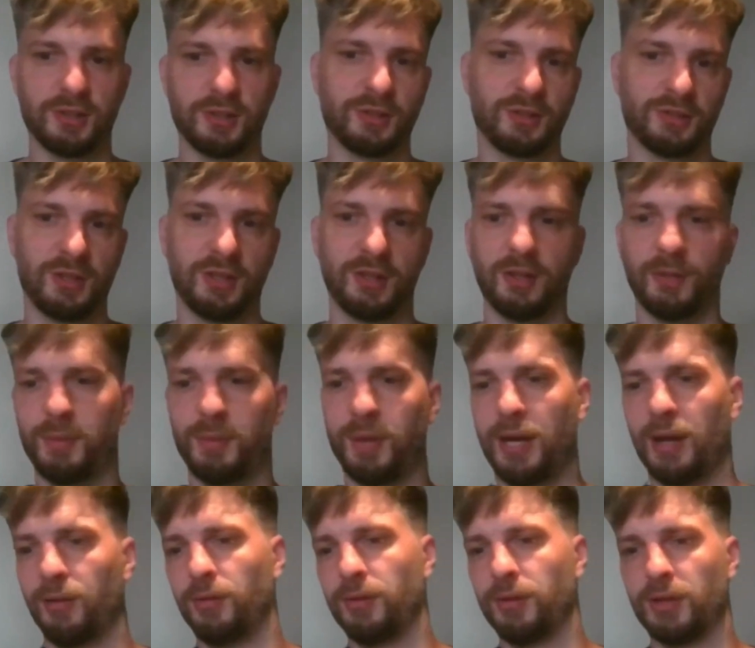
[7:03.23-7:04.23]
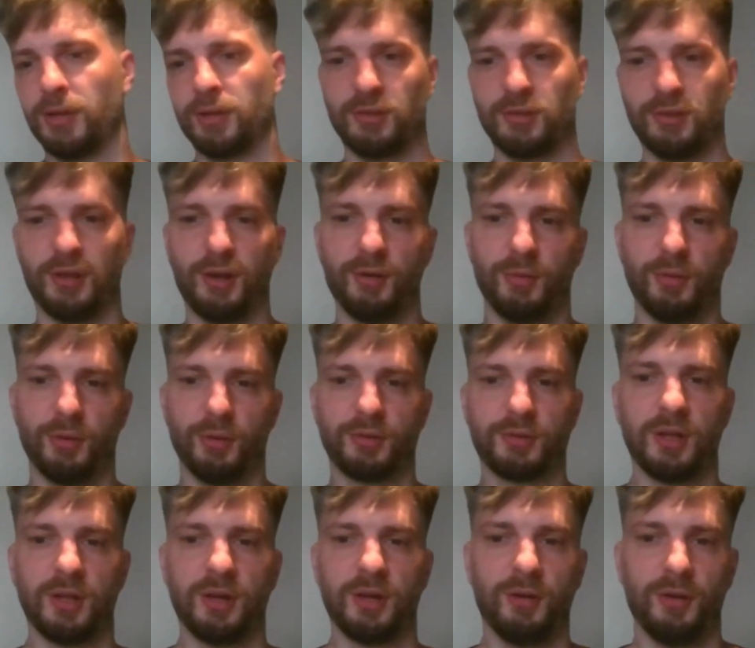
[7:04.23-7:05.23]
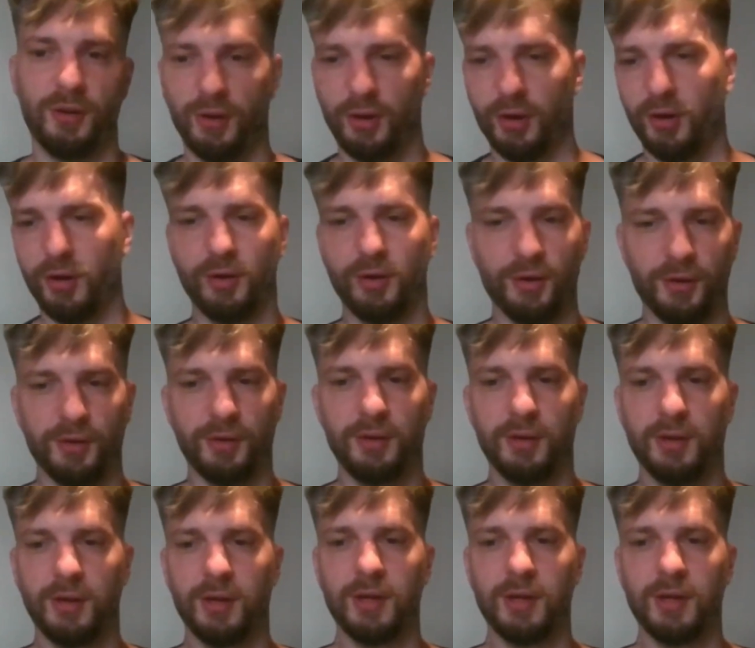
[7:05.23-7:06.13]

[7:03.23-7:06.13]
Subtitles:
because then the parent doesn't know what's going on, and